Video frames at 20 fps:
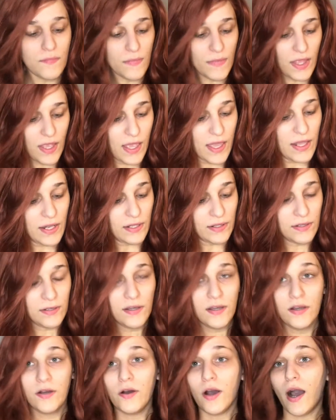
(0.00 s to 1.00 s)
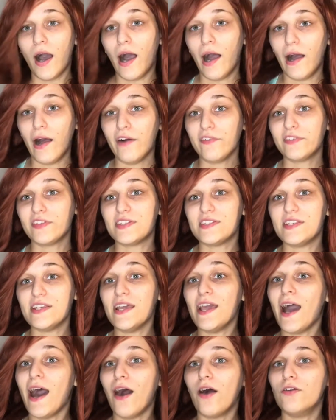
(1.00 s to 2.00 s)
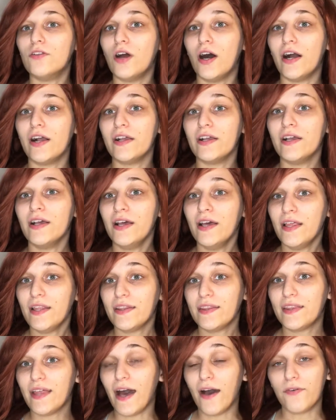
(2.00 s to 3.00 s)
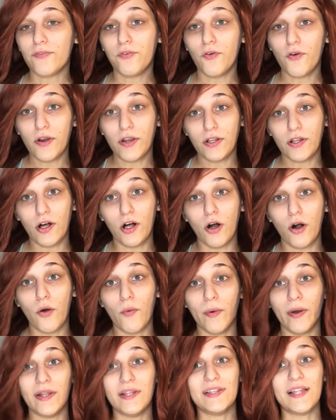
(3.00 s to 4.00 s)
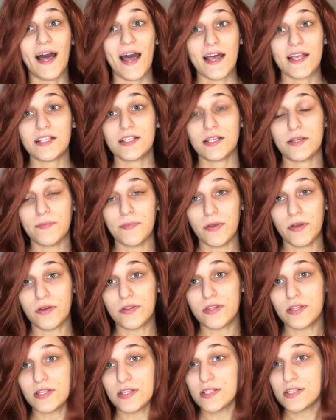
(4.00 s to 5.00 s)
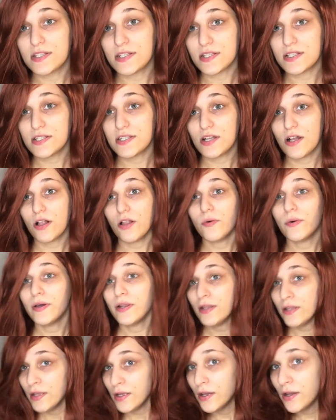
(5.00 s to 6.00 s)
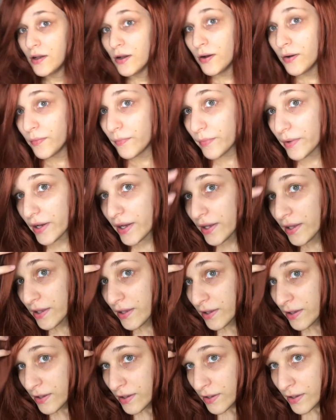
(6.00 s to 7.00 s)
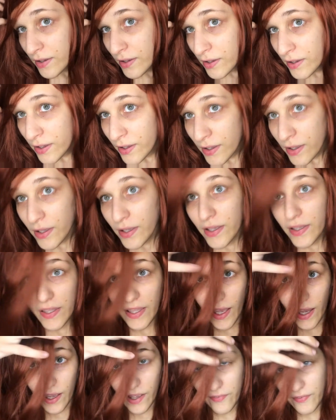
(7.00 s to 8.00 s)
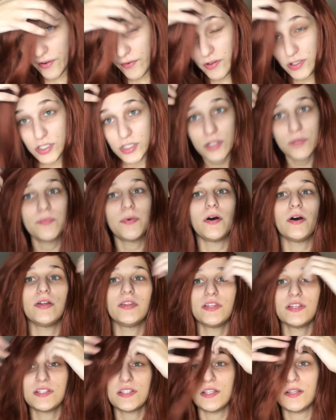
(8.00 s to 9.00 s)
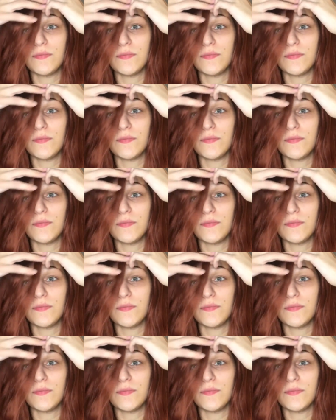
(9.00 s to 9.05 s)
and I have to see how long that $40 one lasts compared to the $60 one. But yeah, if I was to put this in the